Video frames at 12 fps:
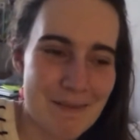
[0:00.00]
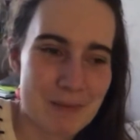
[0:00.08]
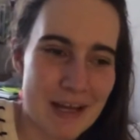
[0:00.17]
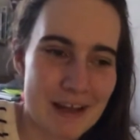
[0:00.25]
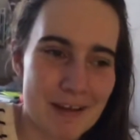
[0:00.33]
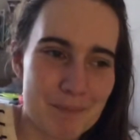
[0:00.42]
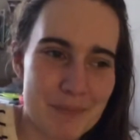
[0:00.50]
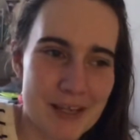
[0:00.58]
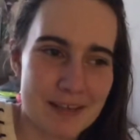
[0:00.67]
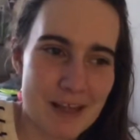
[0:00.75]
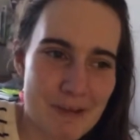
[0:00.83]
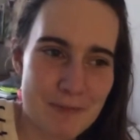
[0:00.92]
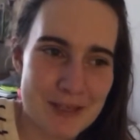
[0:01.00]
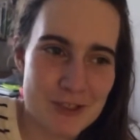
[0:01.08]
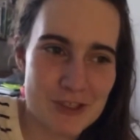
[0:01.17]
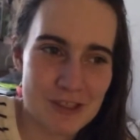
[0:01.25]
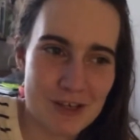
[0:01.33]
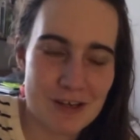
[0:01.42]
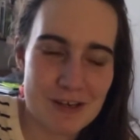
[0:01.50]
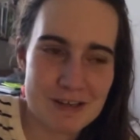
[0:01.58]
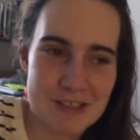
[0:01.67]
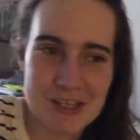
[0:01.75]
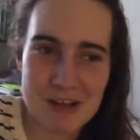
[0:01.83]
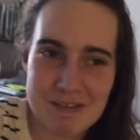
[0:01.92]
And I'd left Peach in the car,
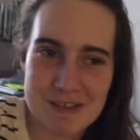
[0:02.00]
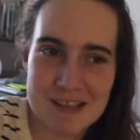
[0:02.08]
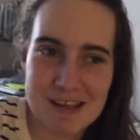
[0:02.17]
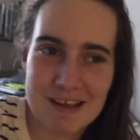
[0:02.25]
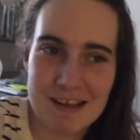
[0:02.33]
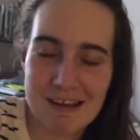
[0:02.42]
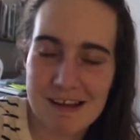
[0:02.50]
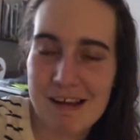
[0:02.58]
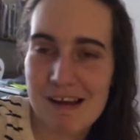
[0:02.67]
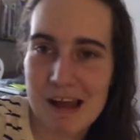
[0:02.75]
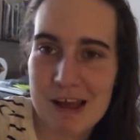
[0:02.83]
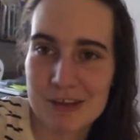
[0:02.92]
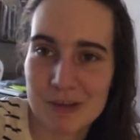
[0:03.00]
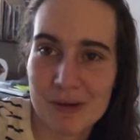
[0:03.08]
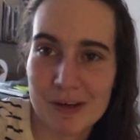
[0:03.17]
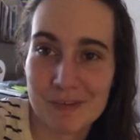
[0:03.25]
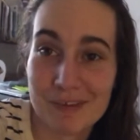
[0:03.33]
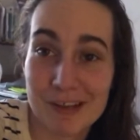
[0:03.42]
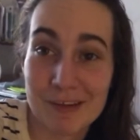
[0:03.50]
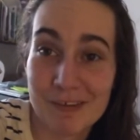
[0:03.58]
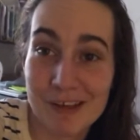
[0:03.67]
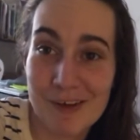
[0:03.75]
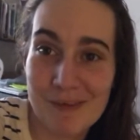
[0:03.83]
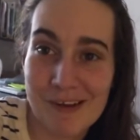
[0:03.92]
so I was like doing a really,
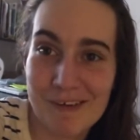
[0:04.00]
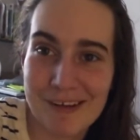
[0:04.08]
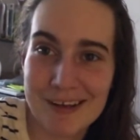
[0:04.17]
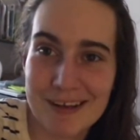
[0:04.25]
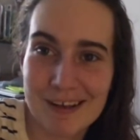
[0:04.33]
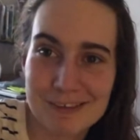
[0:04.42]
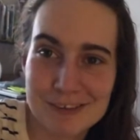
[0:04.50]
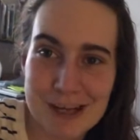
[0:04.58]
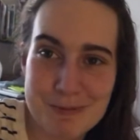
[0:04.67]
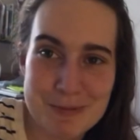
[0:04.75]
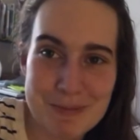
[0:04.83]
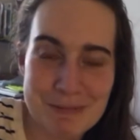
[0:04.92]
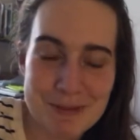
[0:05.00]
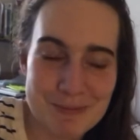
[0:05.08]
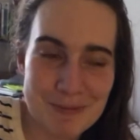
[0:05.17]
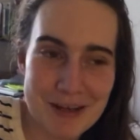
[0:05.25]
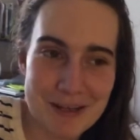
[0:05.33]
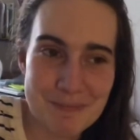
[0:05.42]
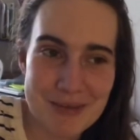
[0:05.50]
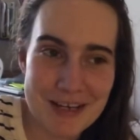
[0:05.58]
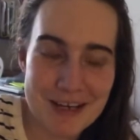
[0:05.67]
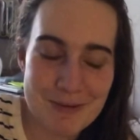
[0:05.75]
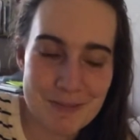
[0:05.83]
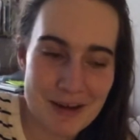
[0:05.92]
really quick run in, grab some pumpkin bread and
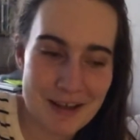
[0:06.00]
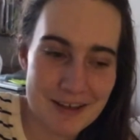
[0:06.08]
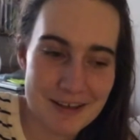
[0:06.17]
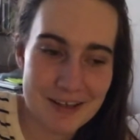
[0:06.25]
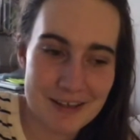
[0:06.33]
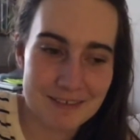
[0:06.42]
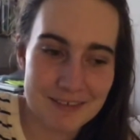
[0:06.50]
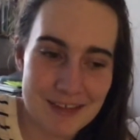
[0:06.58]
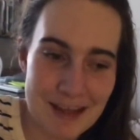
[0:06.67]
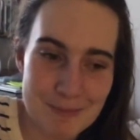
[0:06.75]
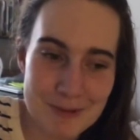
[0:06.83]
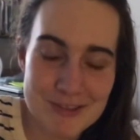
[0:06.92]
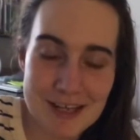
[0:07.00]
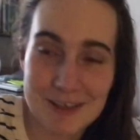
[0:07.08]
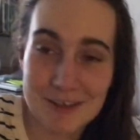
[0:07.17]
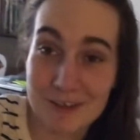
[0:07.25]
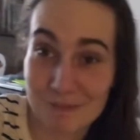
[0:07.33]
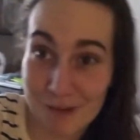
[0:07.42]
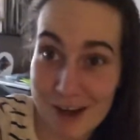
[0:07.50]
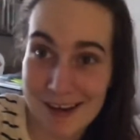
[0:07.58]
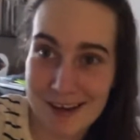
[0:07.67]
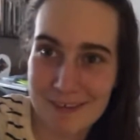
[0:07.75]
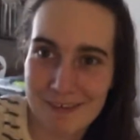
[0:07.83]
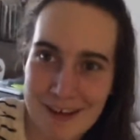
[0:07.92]
banana bread and apple cider and run
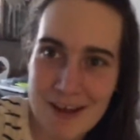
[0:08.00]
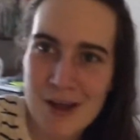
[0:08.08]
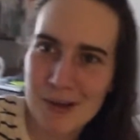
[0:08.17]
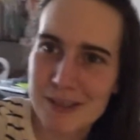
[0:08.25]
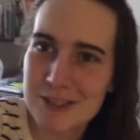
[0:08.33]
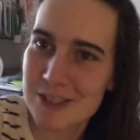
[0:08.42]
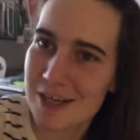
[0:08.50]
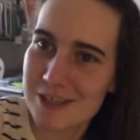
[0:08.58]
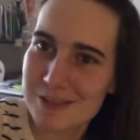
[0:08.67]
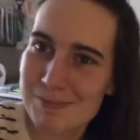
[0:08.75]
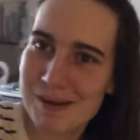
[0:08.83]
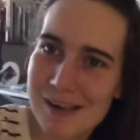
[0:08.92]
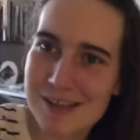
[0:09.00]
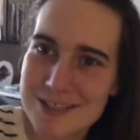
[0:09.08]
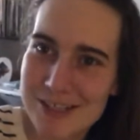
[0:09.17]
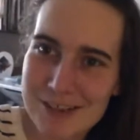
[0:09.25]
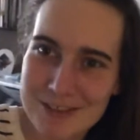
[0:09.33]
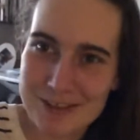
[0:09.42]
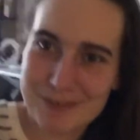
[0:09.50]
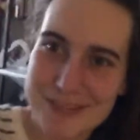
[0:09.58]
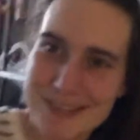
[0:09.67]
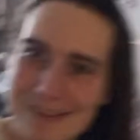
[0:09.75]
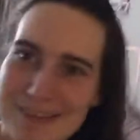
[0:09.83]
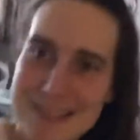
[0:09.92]
out, which I should probably show you.
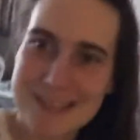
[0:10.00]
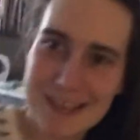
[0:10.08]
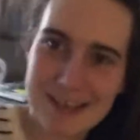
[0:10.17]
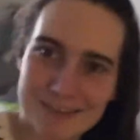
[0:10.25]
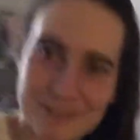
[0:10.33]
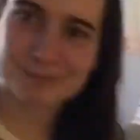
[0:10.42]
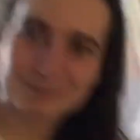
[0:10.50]
So let's go.